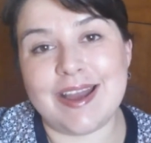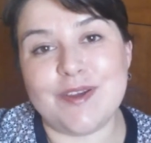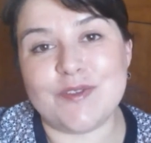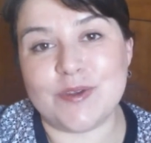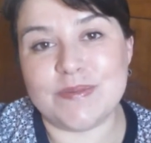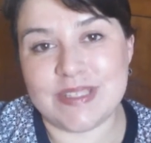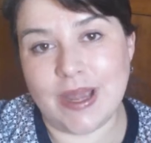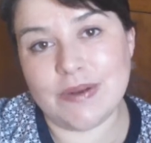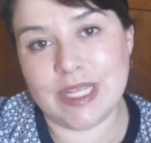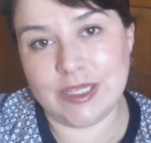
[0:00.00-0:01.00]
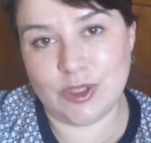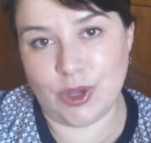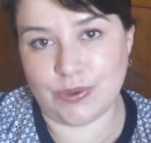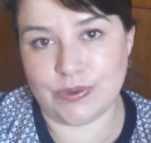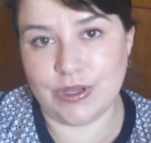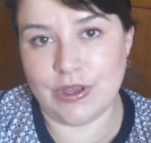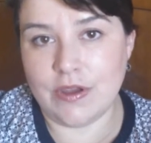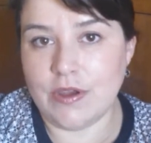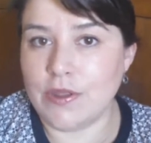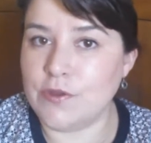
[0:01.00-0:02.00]
that I got from Sound
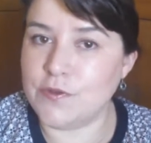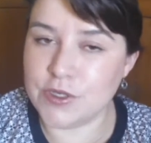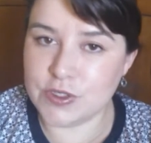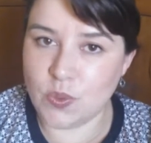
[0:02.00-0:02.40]
Intone.